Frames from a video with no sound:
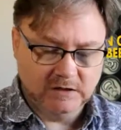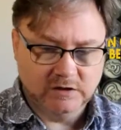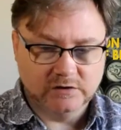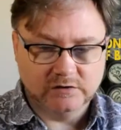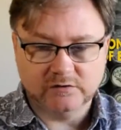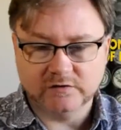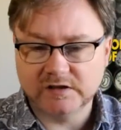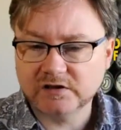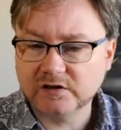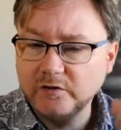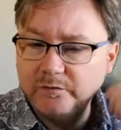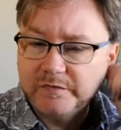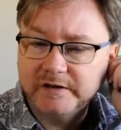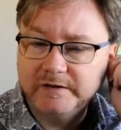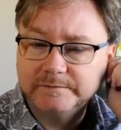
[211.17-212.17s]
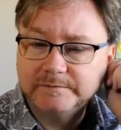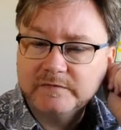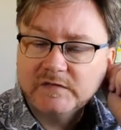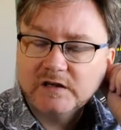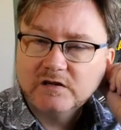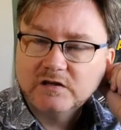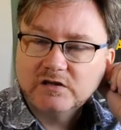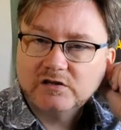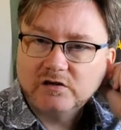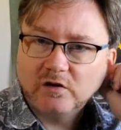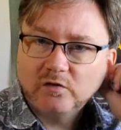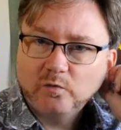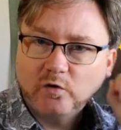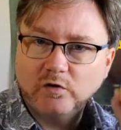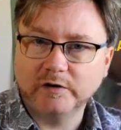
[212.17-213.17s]
So this company,
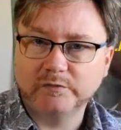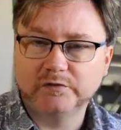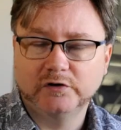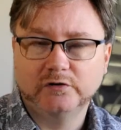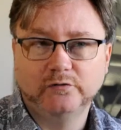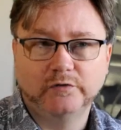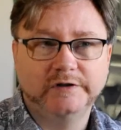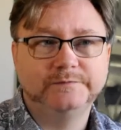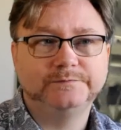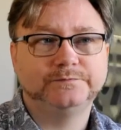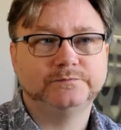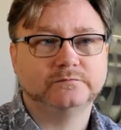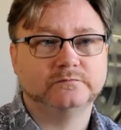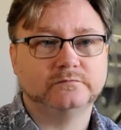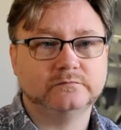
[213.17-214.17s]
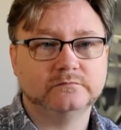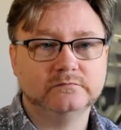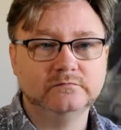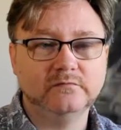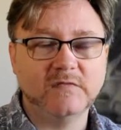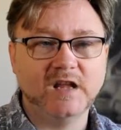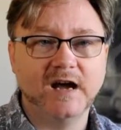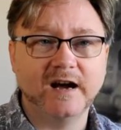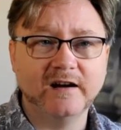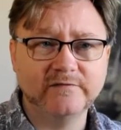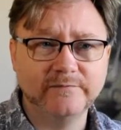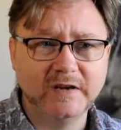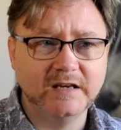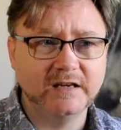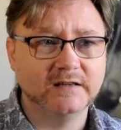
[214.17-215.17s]
Saltwater Brewery, have
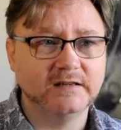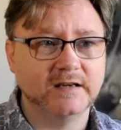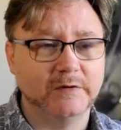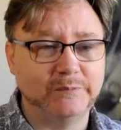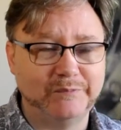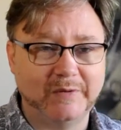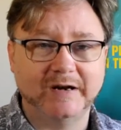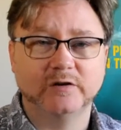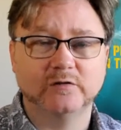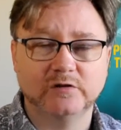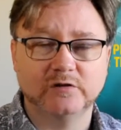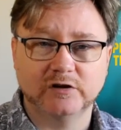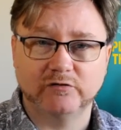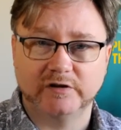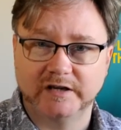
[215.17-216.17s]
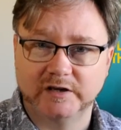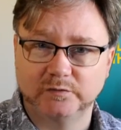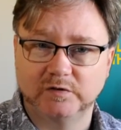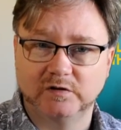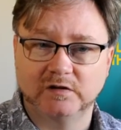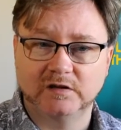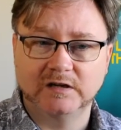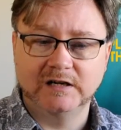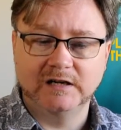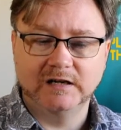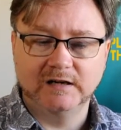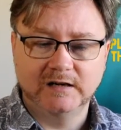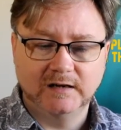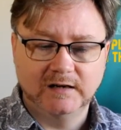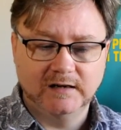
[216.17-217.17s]
made a biodegradable,
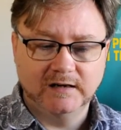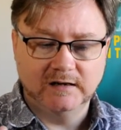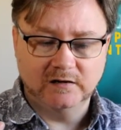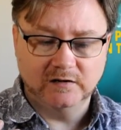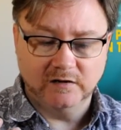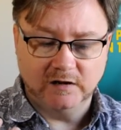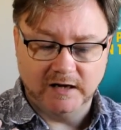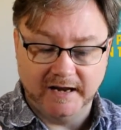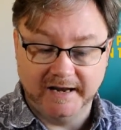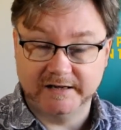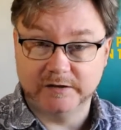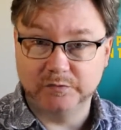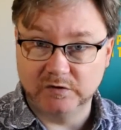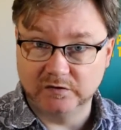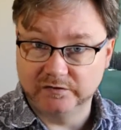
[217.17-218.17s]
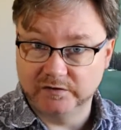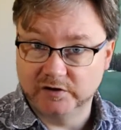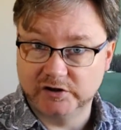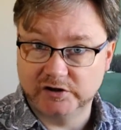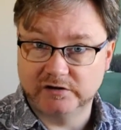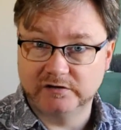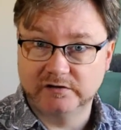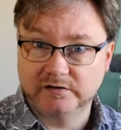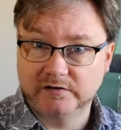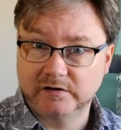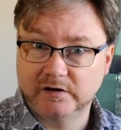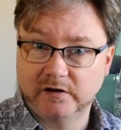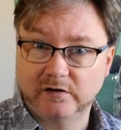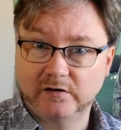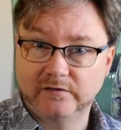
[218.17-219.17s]
edible version
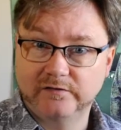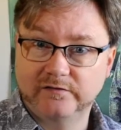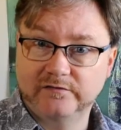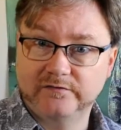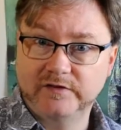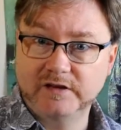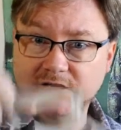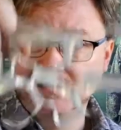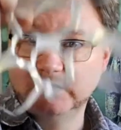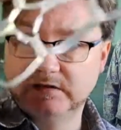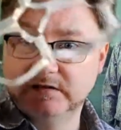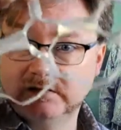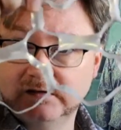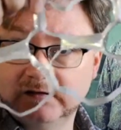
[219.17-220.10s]
of these,